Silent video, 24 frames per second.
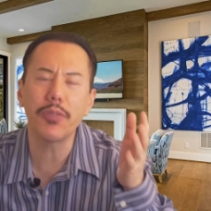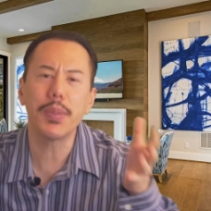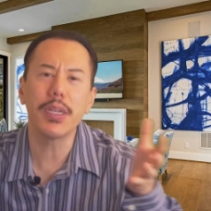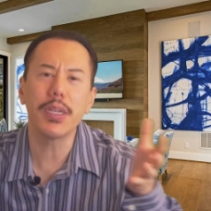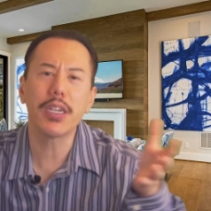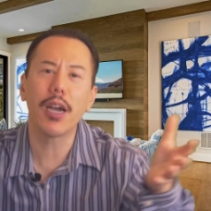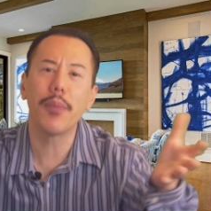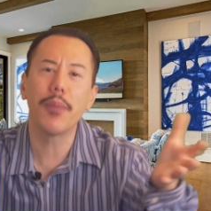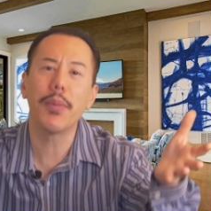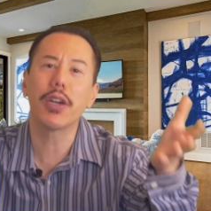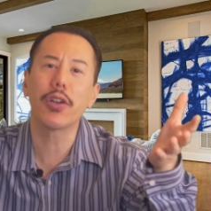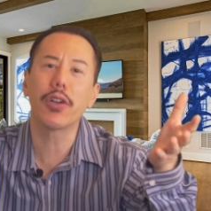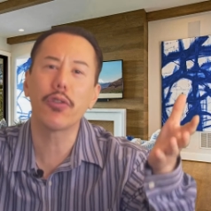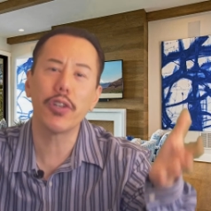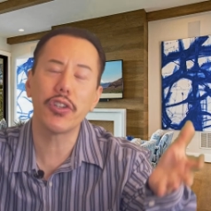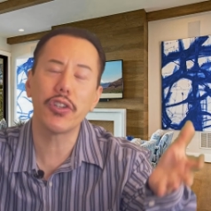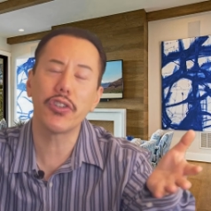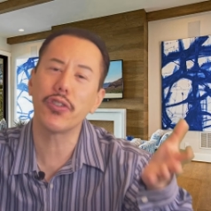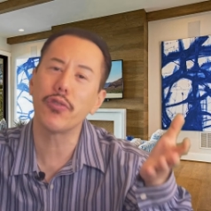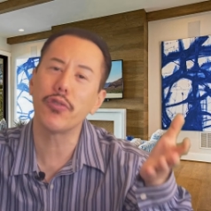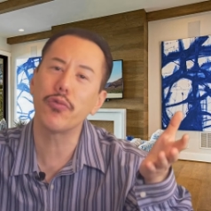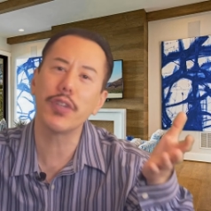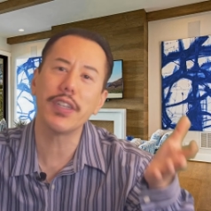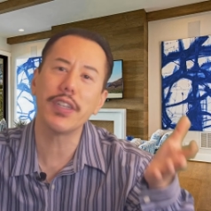become a
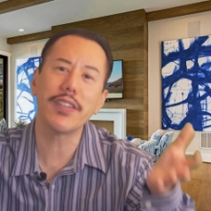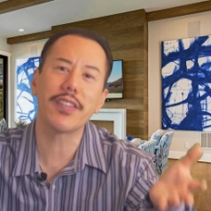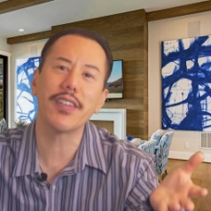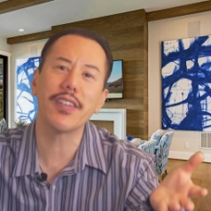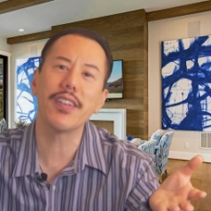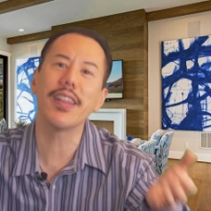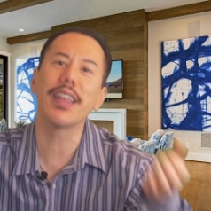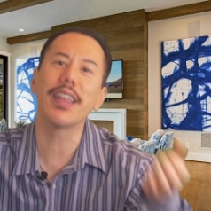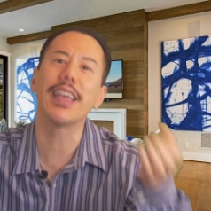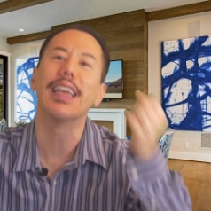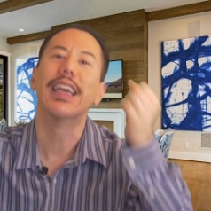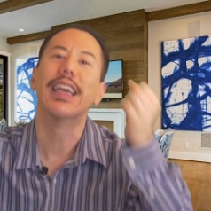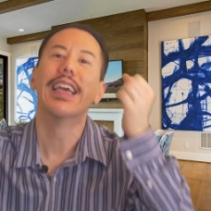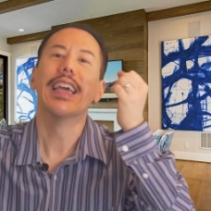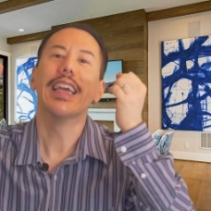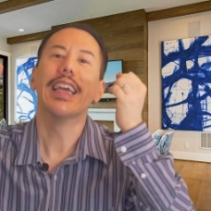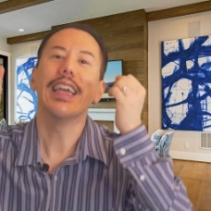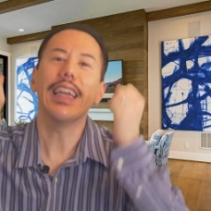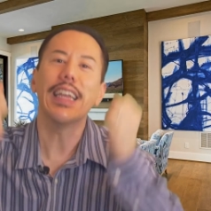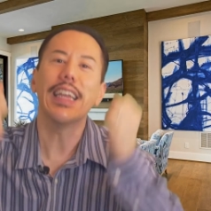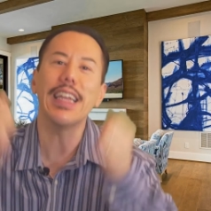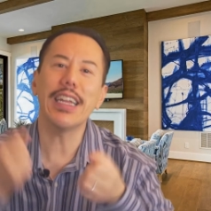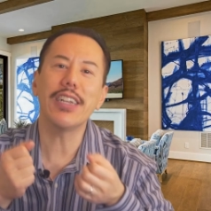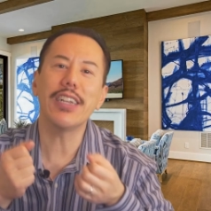Christian recently,
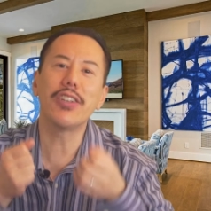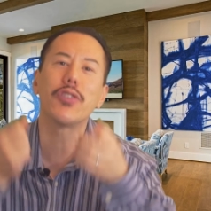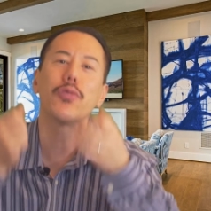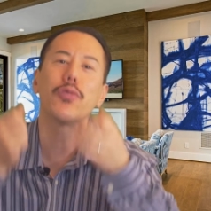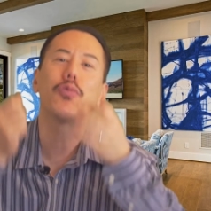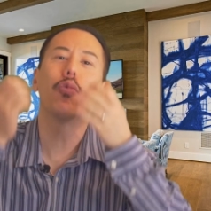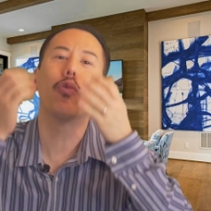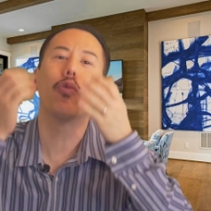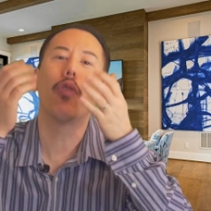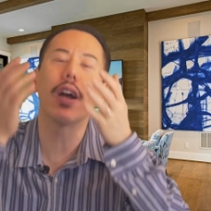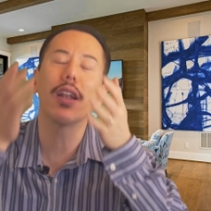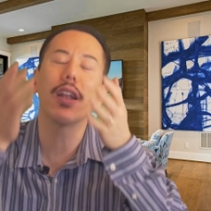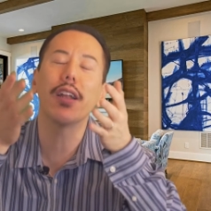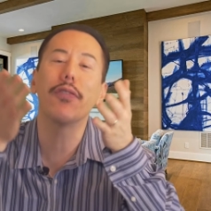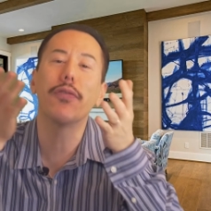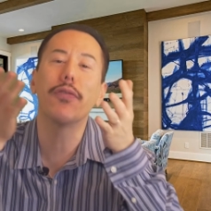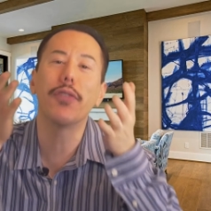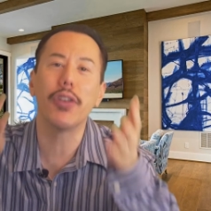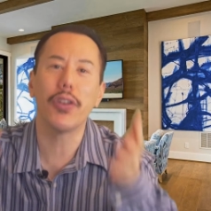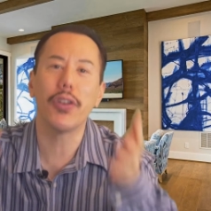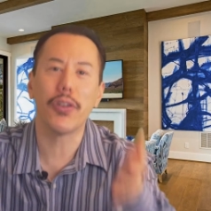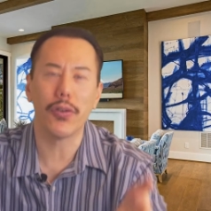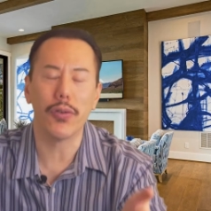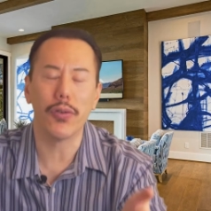each one of
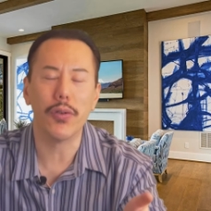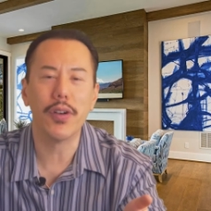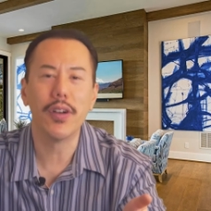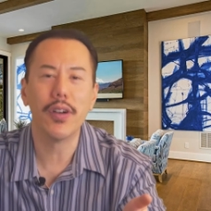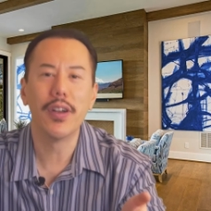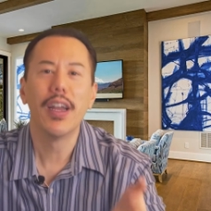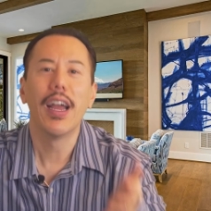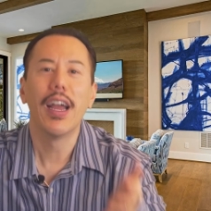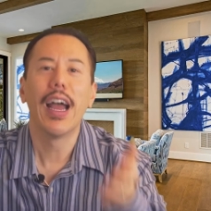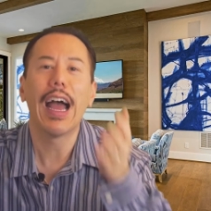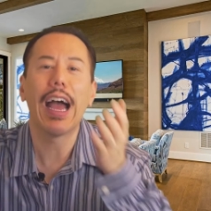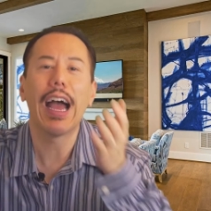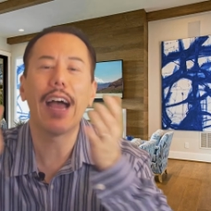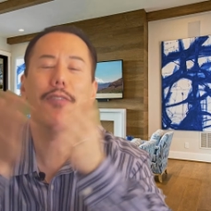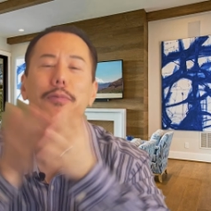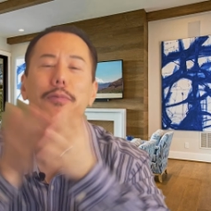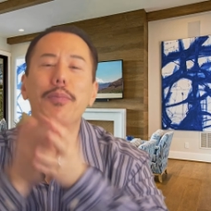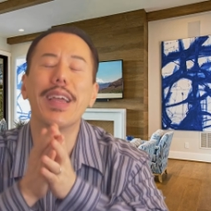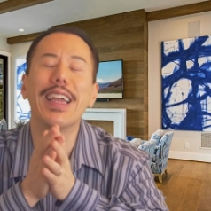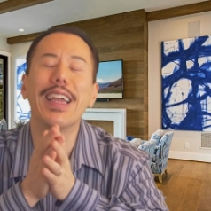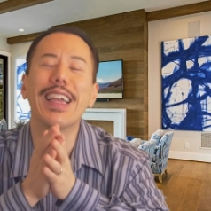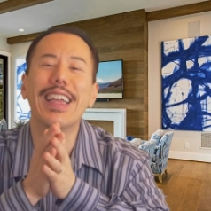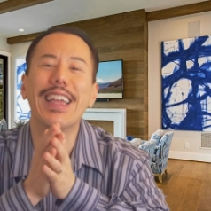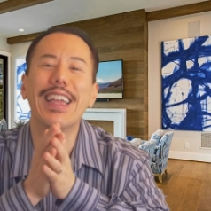you have
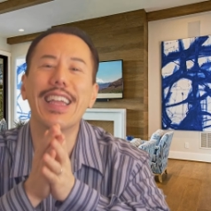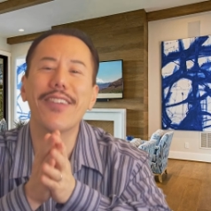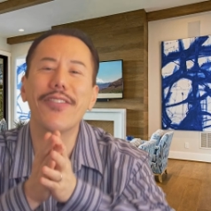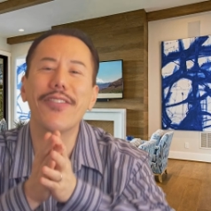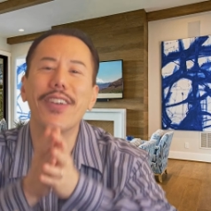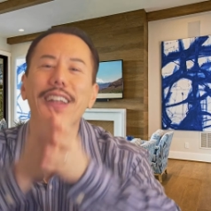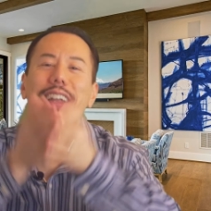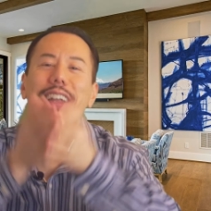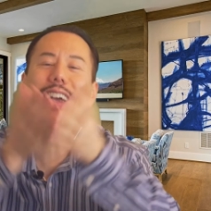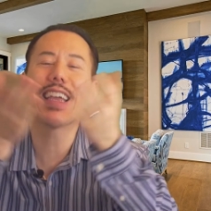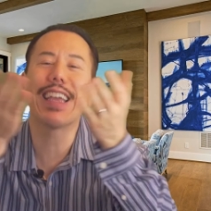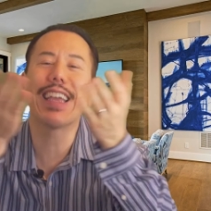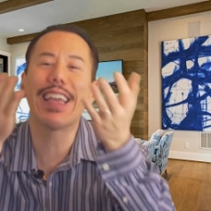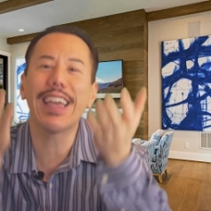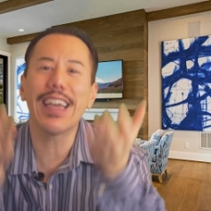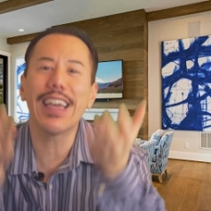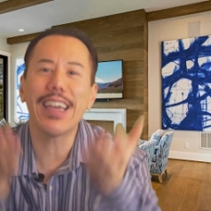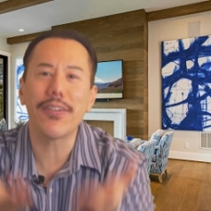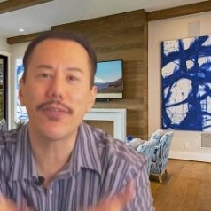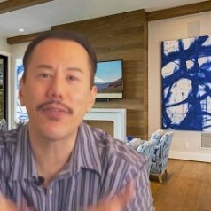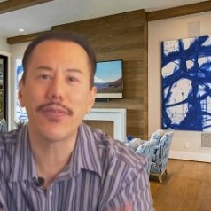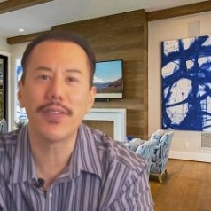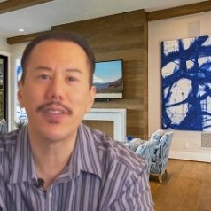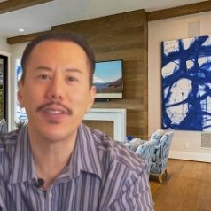been given a
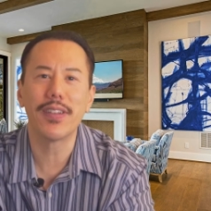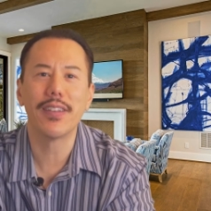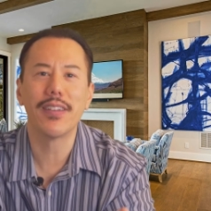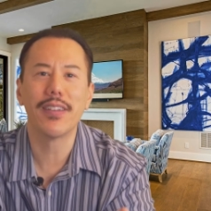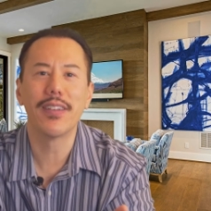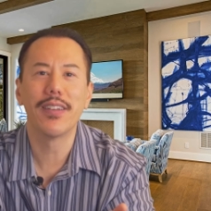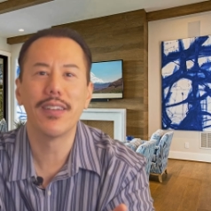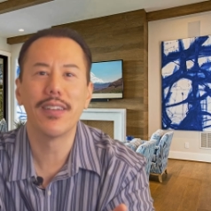gift,